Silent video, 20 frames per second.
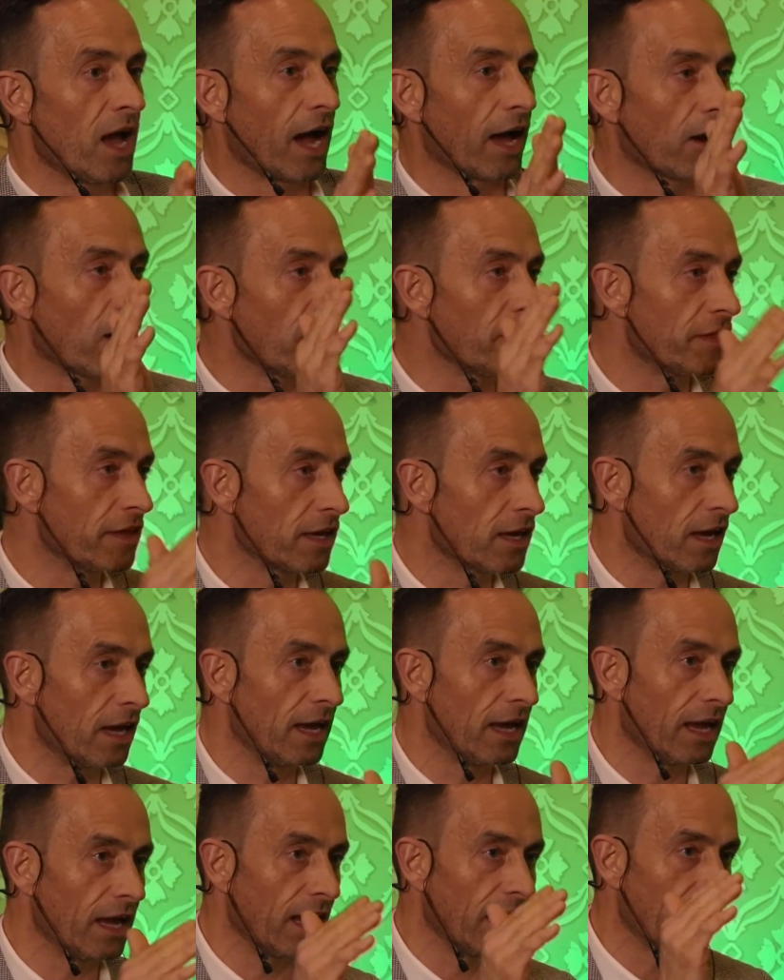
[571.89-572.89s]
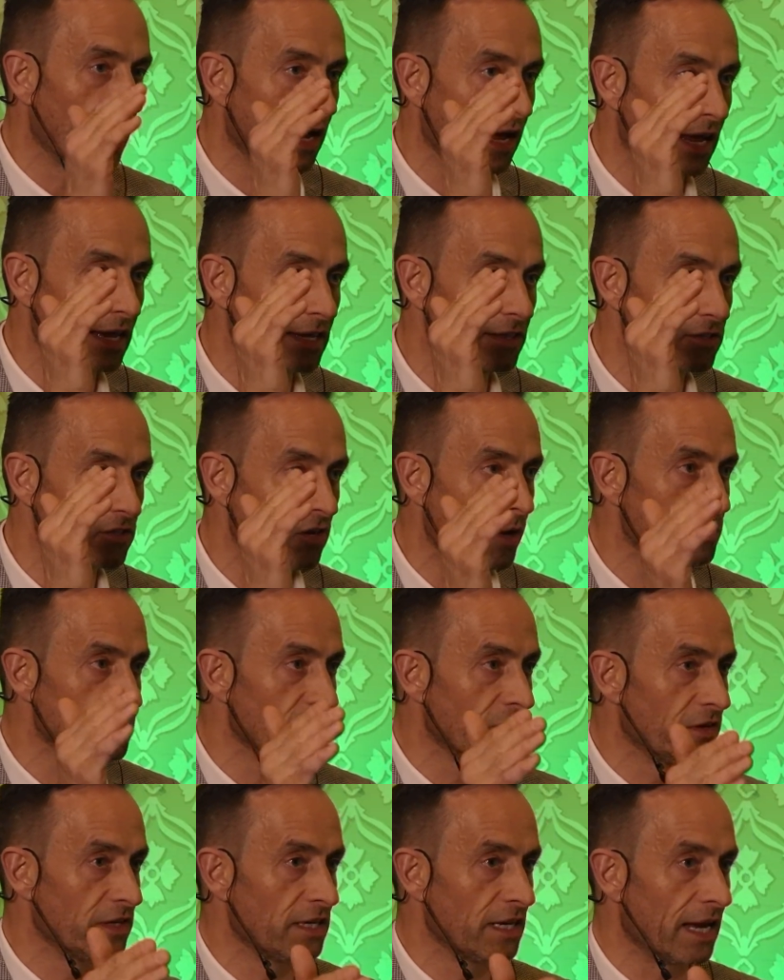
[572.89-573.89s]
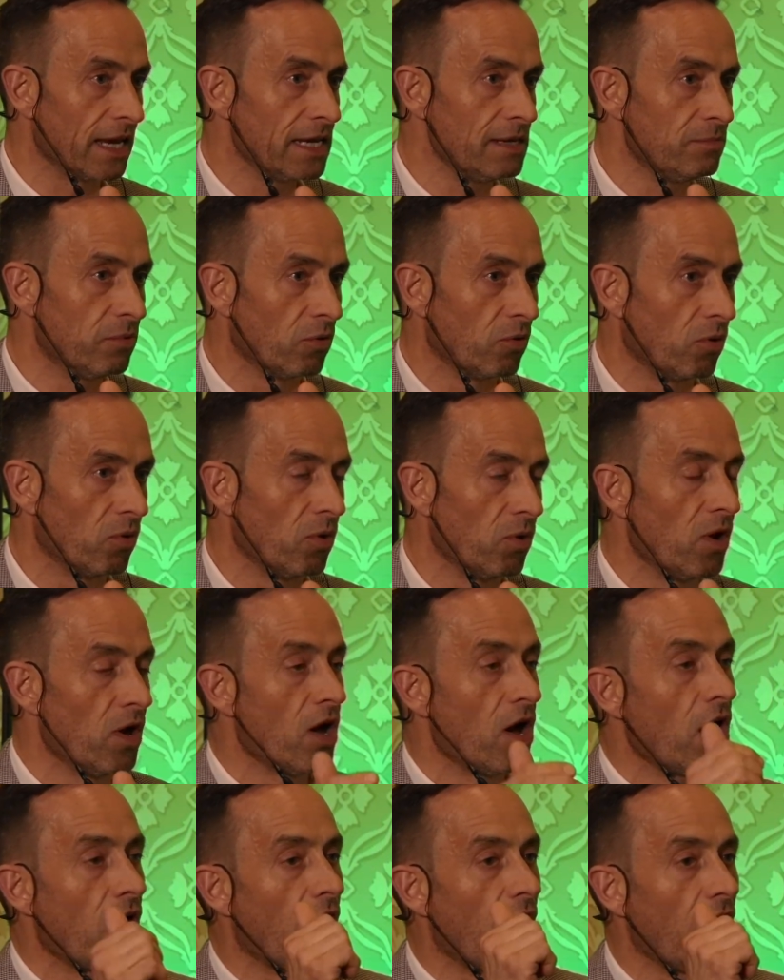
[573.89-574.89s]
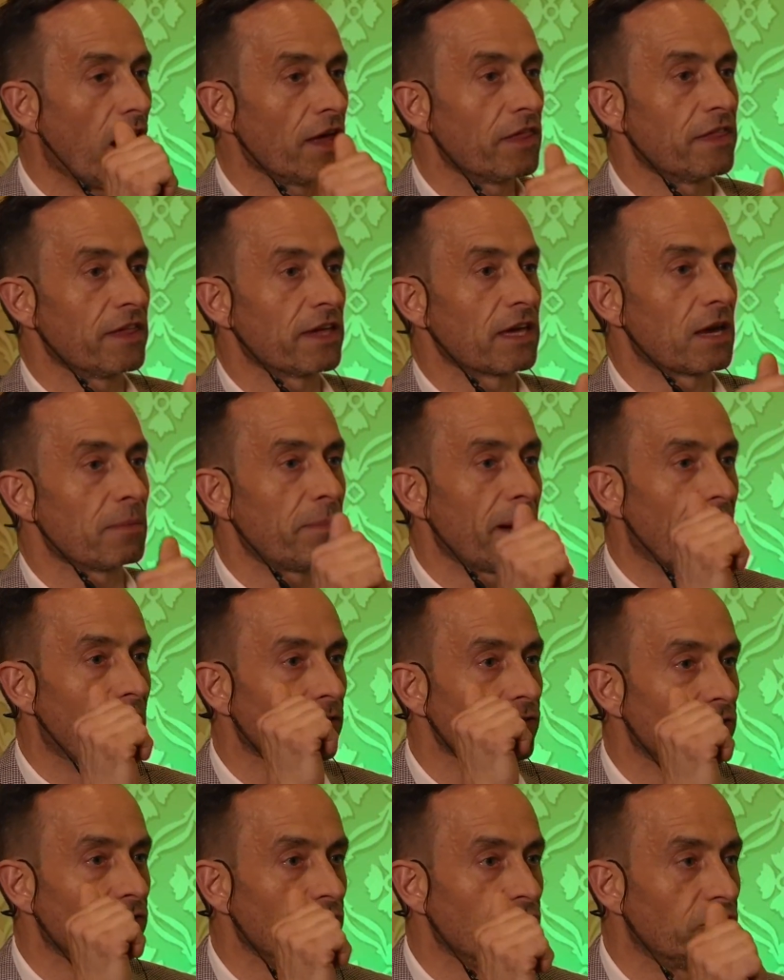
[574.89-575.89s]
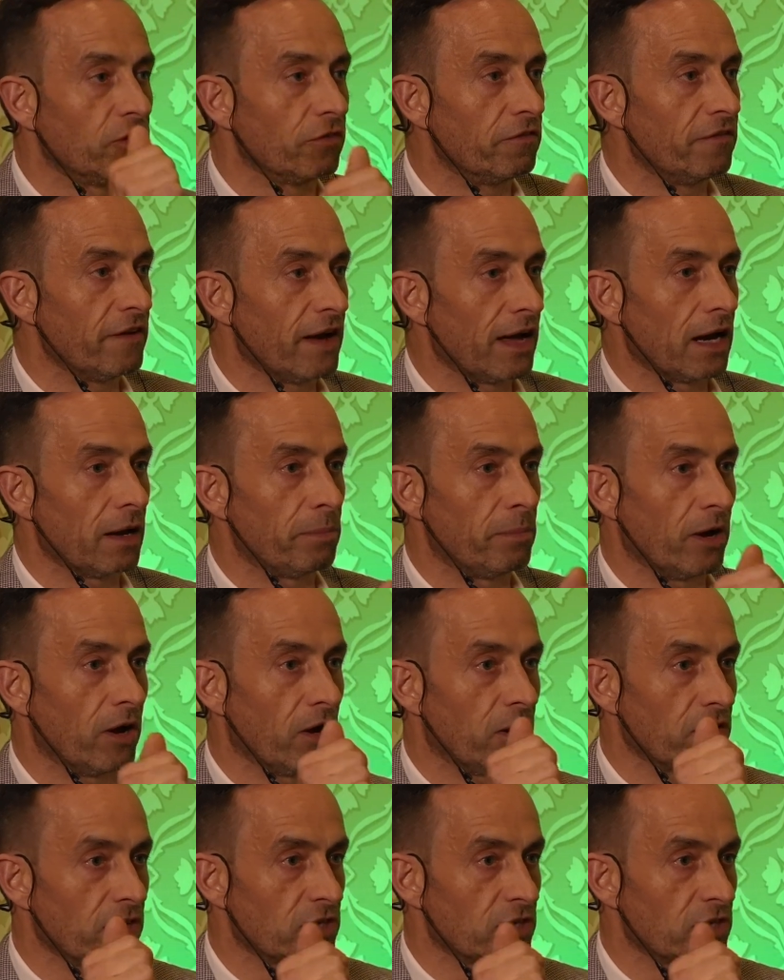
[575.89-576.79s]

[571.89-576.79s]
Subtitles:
And I think, in terms of enable, I think about the developer